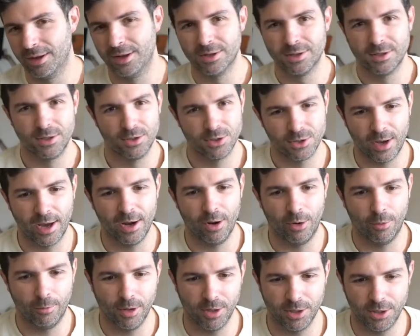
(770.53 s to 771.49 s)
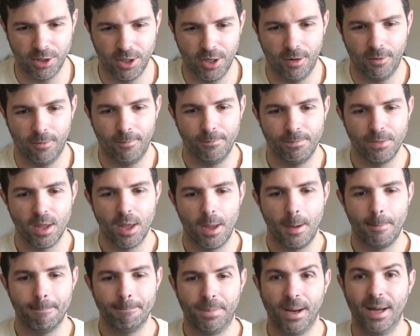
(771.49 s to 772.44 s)
So I don't really know.
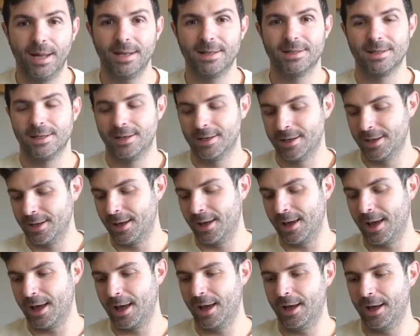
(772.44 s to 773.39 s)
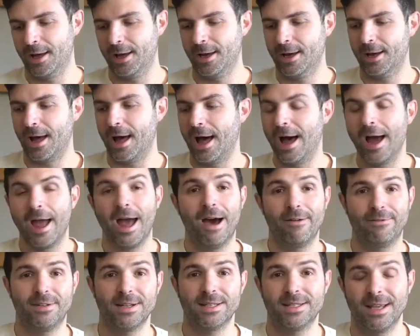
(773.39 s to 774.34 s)
But I
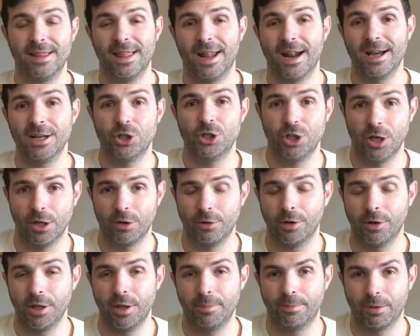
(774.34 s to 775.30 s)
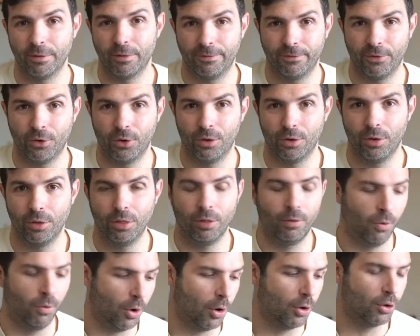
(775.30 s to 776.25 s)
have to say that I generally prefer
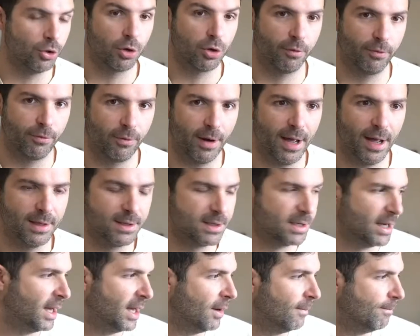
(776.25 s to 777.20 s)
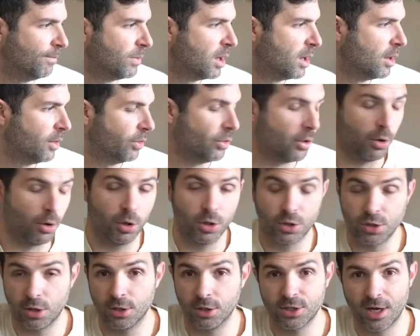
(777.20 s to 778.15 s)
larger frets. And the
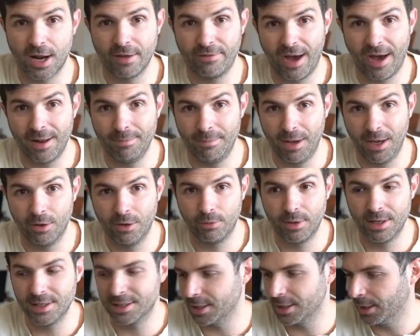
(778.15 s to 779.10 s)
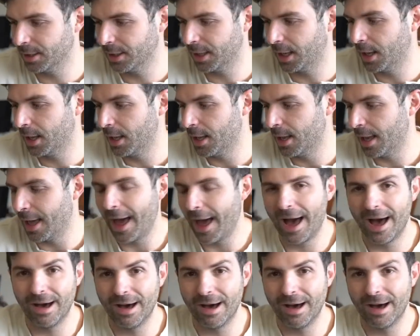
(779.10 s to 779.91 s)
guitars that I've had made recently have